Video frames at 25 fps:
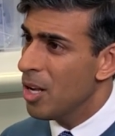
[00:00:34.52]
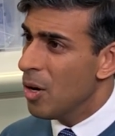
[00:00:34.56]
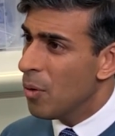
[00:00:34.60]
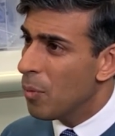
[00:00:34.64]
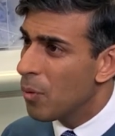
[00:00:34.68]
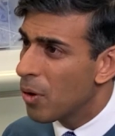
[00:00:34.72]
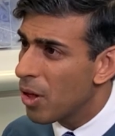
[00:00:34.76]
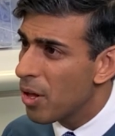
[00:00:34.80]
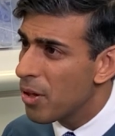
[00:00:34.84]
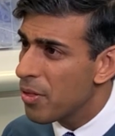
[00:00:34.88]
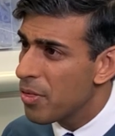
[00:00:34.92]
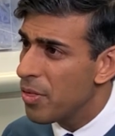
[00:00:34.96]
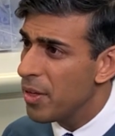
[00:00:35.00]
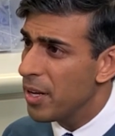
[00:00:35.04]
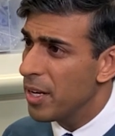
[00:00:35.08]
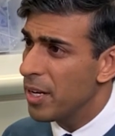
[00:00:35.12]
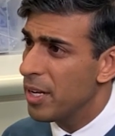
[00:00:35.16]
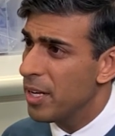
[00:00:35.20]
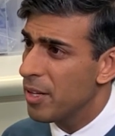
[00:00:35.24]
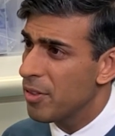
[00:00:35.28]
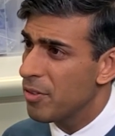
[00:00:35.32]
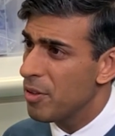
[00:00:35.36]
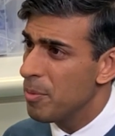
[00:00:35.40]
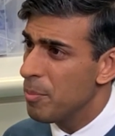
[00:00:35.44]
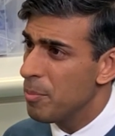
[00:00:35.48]
Well, I think
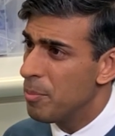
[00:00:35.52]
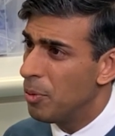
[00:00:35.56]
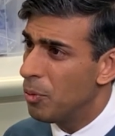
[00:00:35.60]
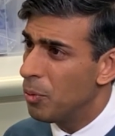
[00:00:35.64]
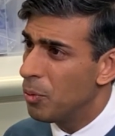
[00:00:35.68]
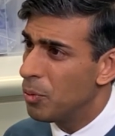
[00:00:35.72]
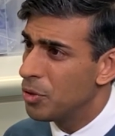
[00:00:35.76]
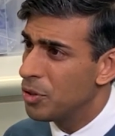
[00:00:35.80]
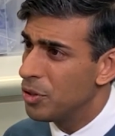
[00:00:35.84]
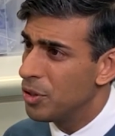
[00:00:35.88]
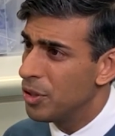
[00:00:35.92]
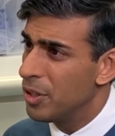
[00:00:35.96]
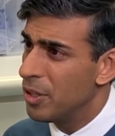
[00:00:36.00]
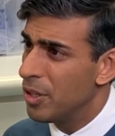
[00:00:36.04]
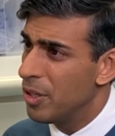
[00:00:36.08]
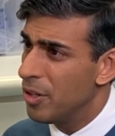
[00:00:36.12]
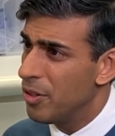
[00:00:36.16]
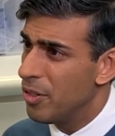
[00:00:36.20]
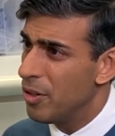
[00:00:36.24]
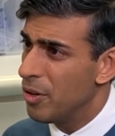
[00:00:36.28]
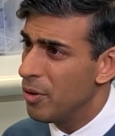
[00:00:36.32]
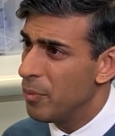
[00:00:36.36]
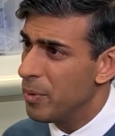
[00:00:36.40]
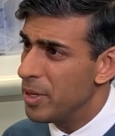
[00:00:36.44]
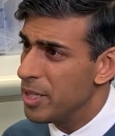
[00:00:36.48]
it's important
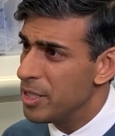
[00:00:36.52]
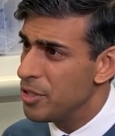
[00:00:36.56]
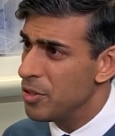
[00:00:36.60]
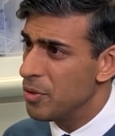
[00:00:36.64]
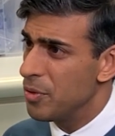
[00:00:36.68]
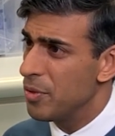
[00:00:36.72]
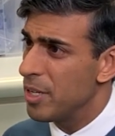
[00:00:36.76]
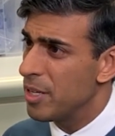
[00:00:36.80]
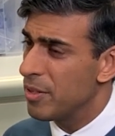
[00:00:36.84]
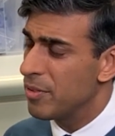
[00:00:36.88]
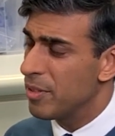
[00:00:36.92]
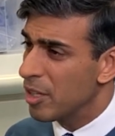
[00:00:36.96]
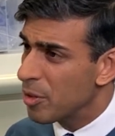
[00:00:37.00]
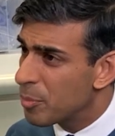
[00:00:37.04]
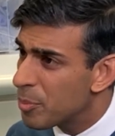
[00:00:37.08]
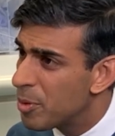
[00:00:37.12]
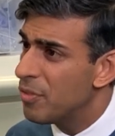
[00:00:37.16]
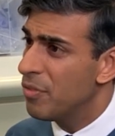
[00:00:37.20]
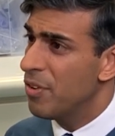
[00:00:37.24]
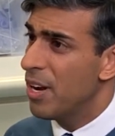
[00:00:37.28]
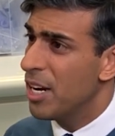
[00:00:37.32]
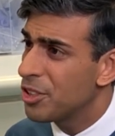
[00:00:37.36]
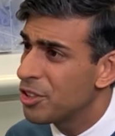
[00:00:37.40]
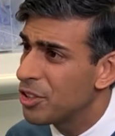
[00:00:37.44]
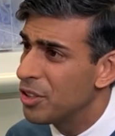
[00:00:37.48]
that we do these things
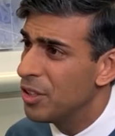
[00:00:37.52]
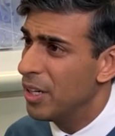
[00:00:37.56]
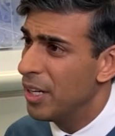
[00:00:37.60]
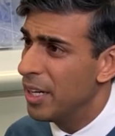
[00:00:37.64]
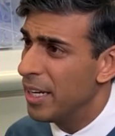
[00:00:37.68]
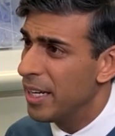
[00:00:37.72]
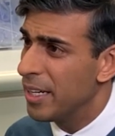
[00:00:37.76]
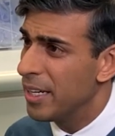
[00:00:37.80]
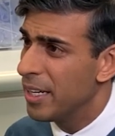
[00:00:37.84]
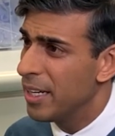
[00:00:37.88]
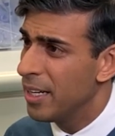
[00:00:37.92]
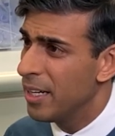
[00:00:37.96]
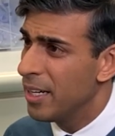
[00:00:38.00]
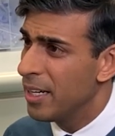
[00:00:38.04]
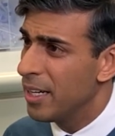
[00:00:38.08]
professionally.